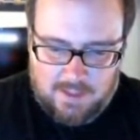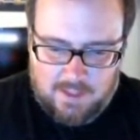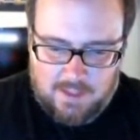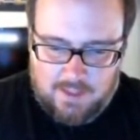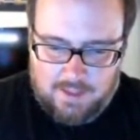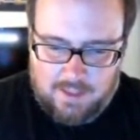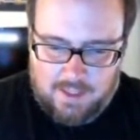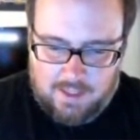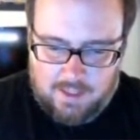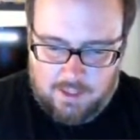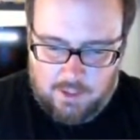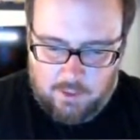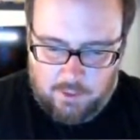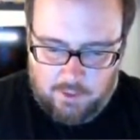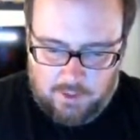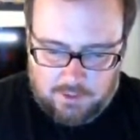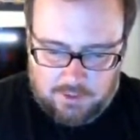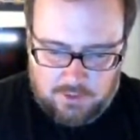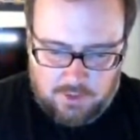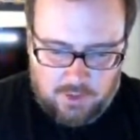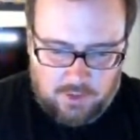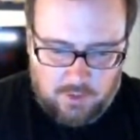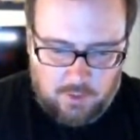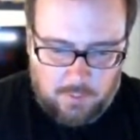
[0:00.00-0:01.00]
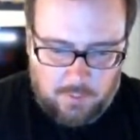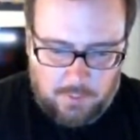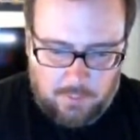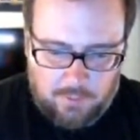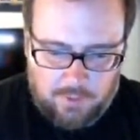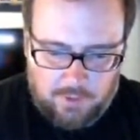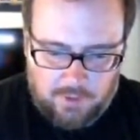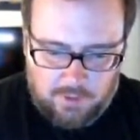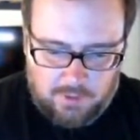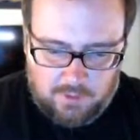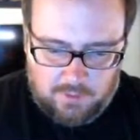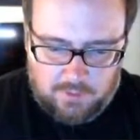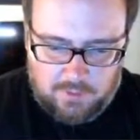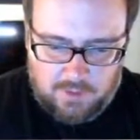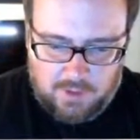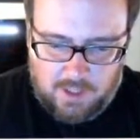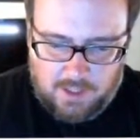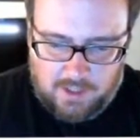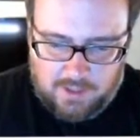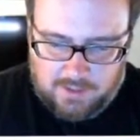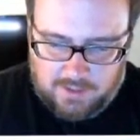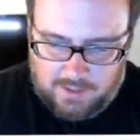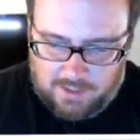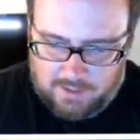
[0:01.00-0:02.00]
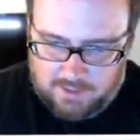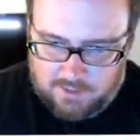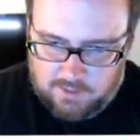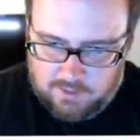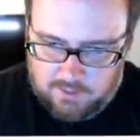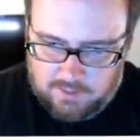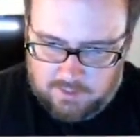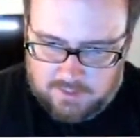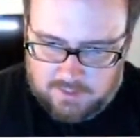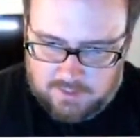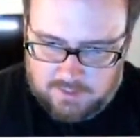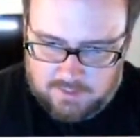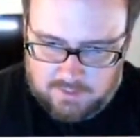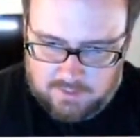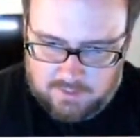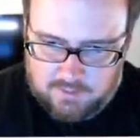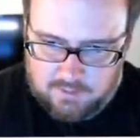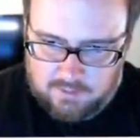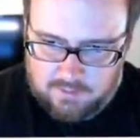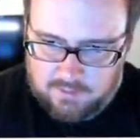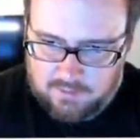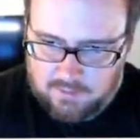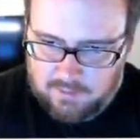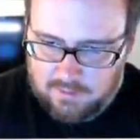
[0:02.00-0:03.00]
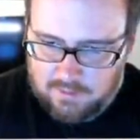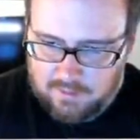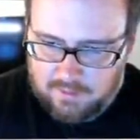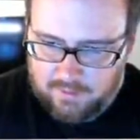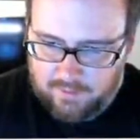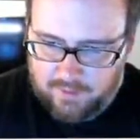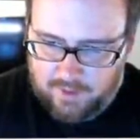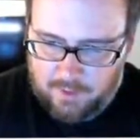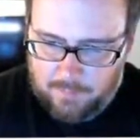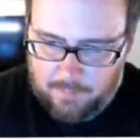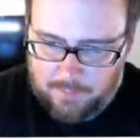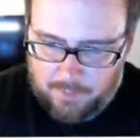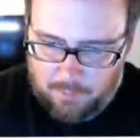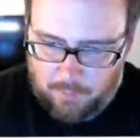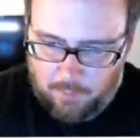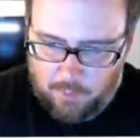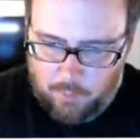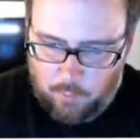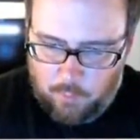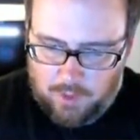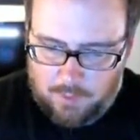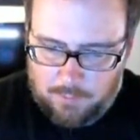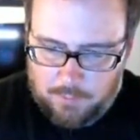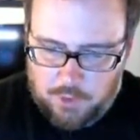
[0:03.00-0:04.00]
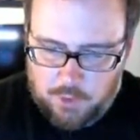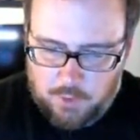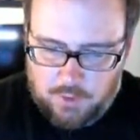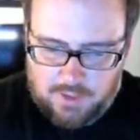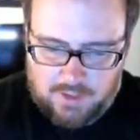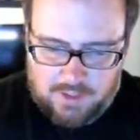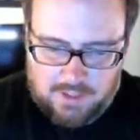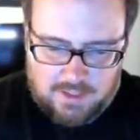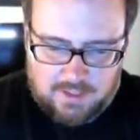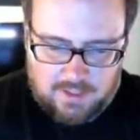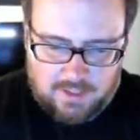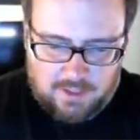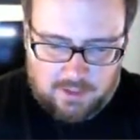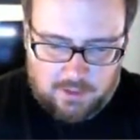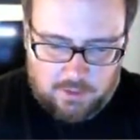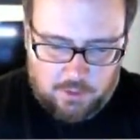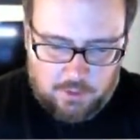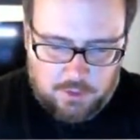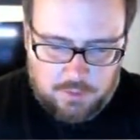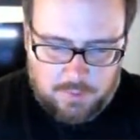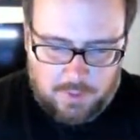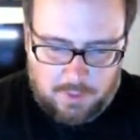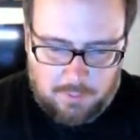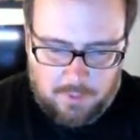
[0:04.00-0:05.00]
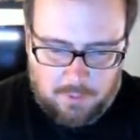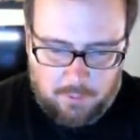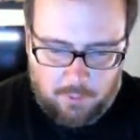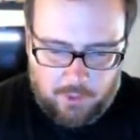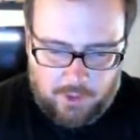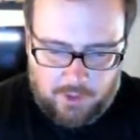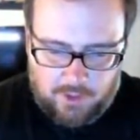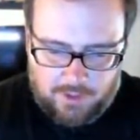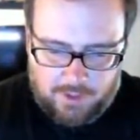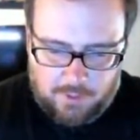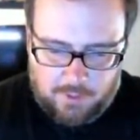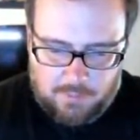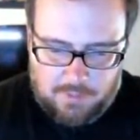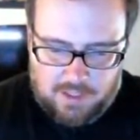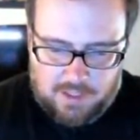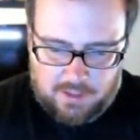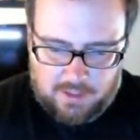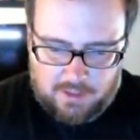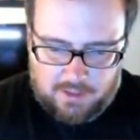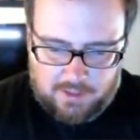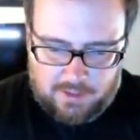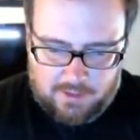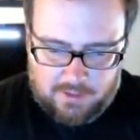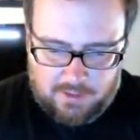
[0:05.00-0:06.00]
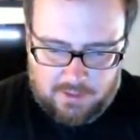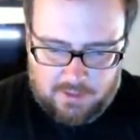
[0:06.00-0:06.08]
Thank you, and I'll try to remember to contact you because I've got a memory. When I'm doing these, I lose my memory like immediately.